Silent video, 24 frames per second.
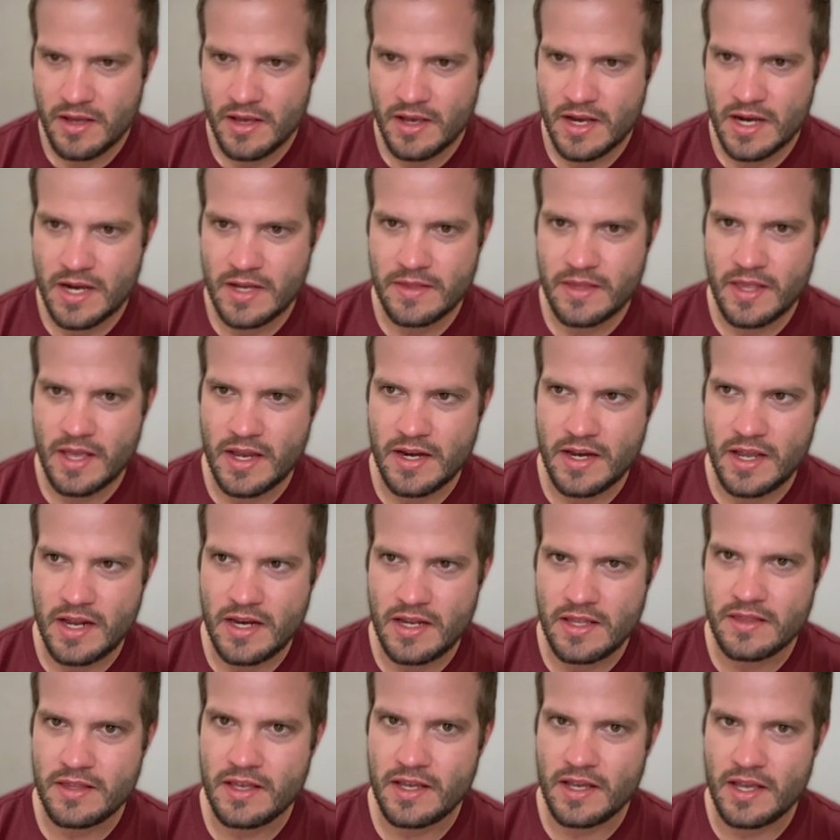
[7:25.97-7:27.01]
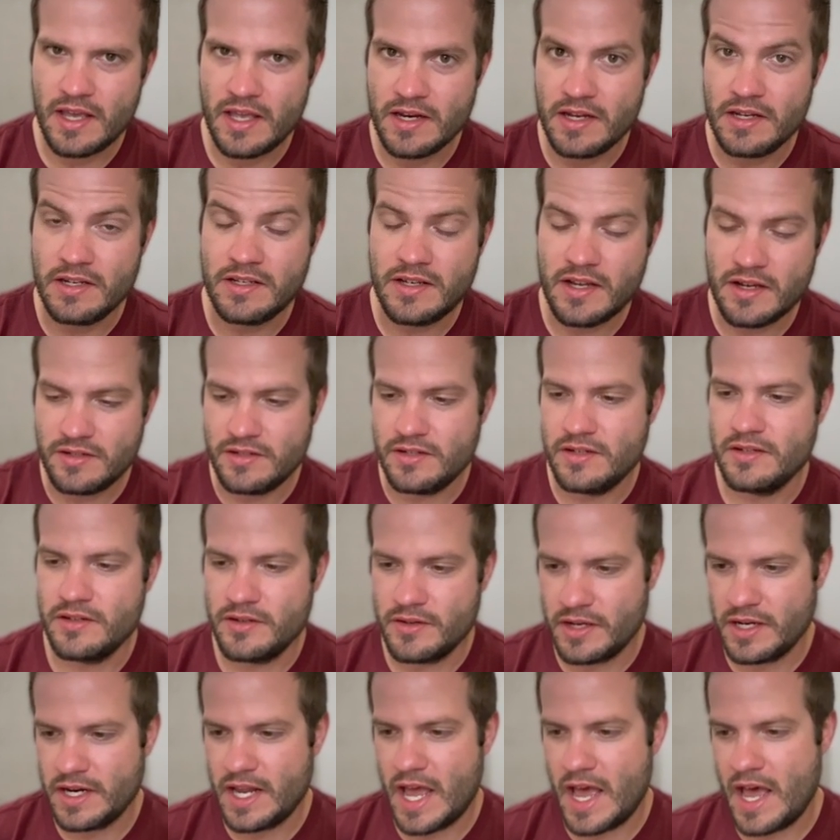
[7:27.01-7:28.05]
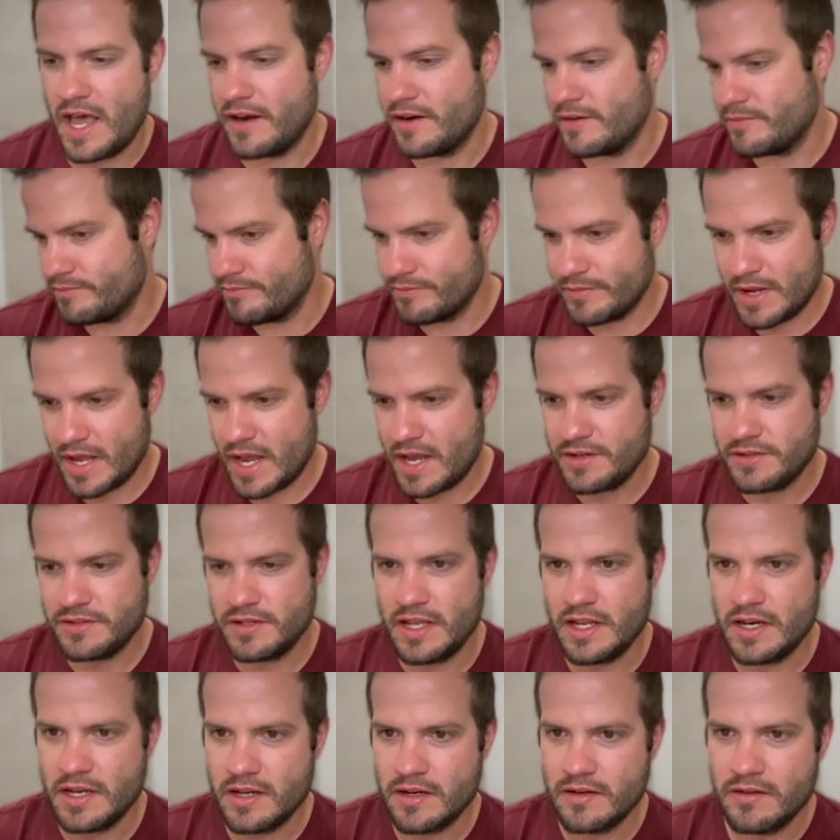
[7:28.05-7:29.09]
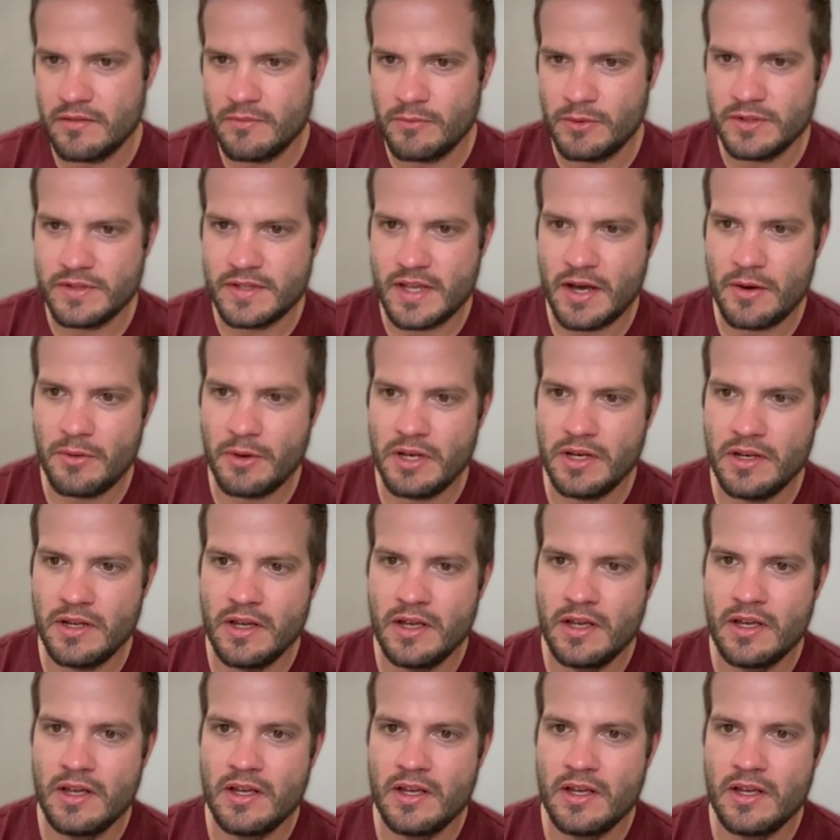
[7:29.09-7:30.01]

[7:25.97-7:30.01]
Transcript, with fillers: And then anything in addition you can add as needed with Tailwind.